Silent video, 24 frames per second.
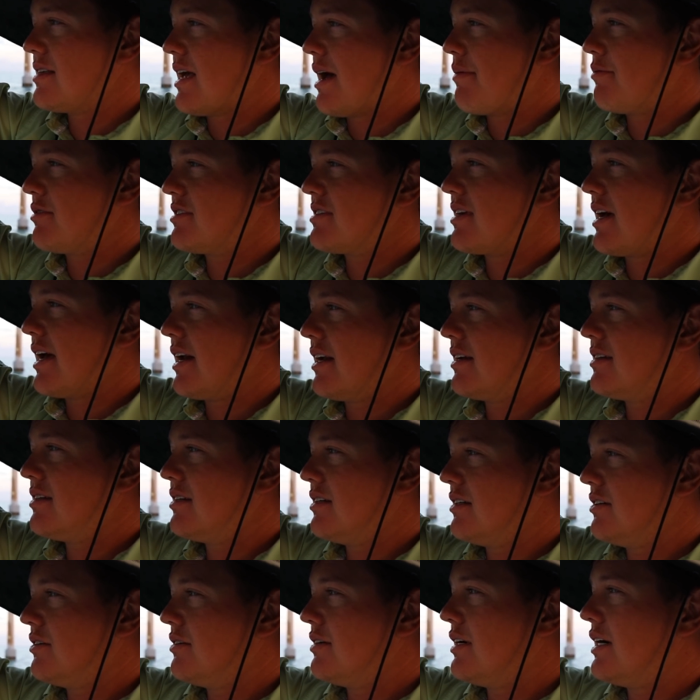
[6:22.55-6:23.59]
Sam decided
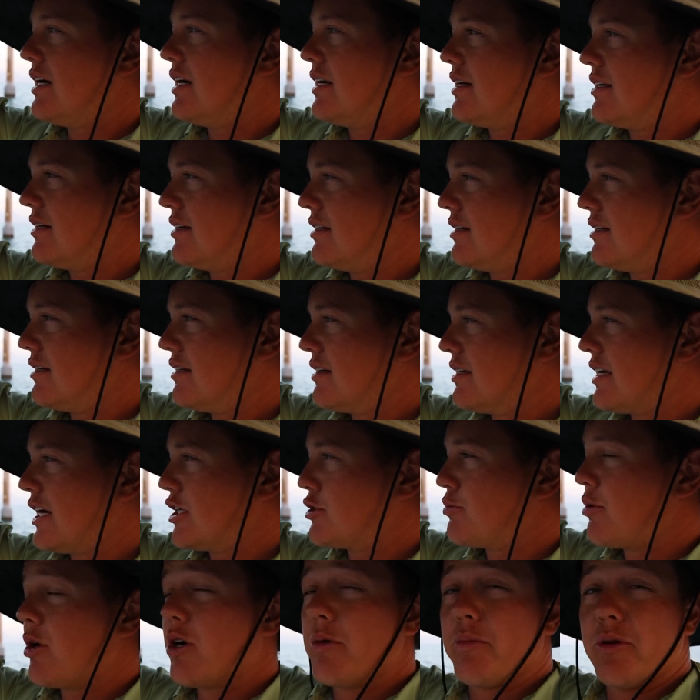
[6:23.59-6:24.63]
to uh,
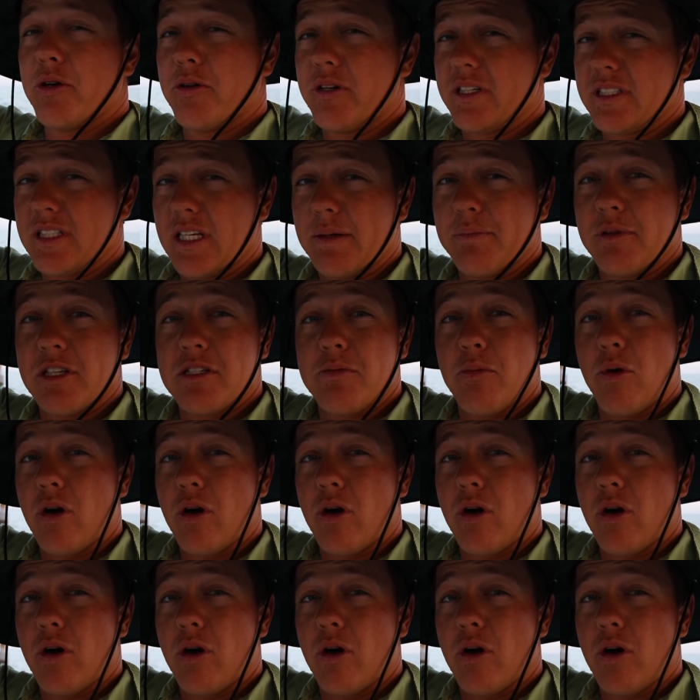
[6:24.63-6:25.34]
catch Bunner Beauty sleep this